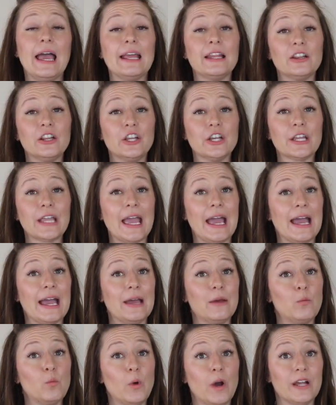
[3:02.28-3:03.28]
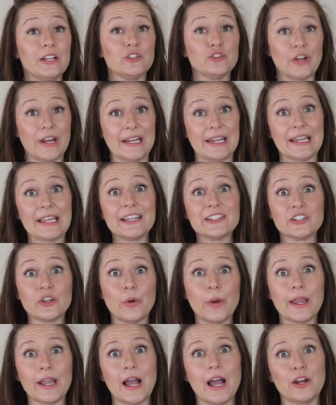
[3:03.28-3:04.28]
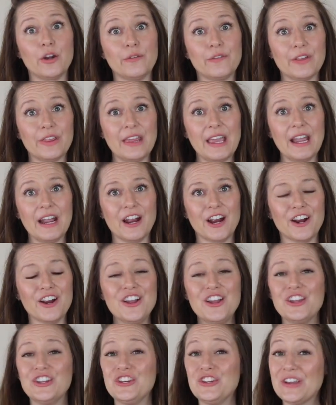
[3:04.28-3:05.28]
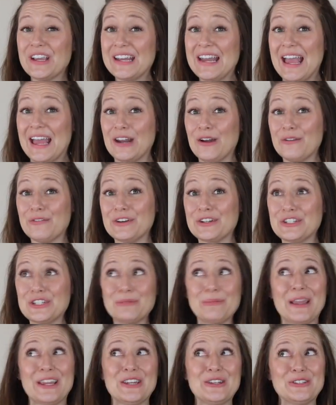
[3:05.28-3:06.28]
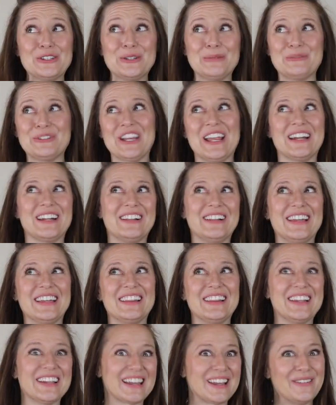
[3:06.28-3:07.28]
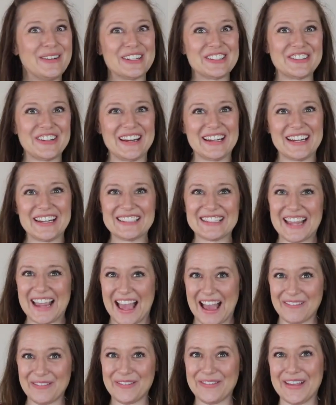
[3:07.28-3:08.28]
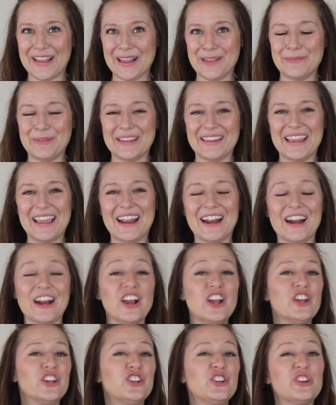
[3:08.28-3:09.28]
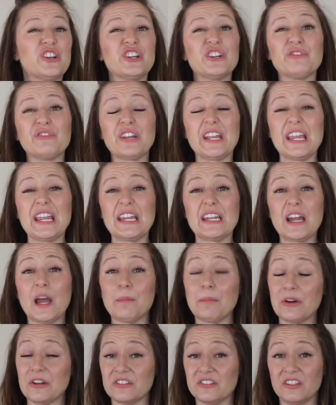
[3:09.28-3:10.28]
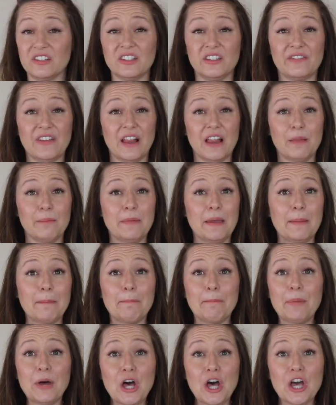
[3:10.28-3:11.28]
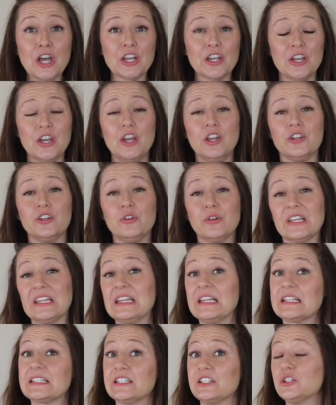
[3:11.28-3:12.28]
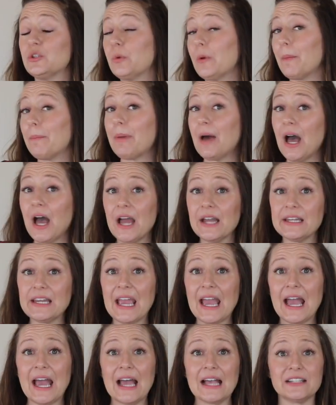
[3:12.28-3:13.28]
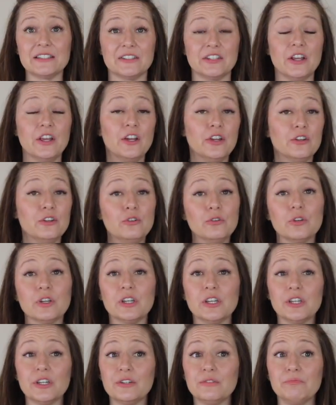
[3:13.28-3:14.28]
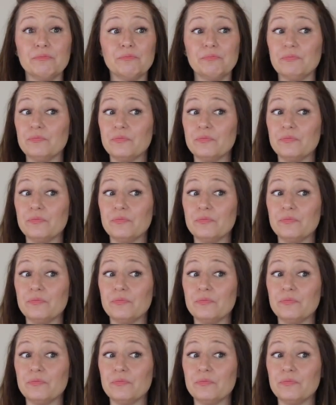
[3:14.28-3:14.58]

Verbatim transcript: and look at what training is going on over there. You can head over to my YouTube channel and look at what trainings I have available there. You could read a personal development book. You can listen to a podcast. You could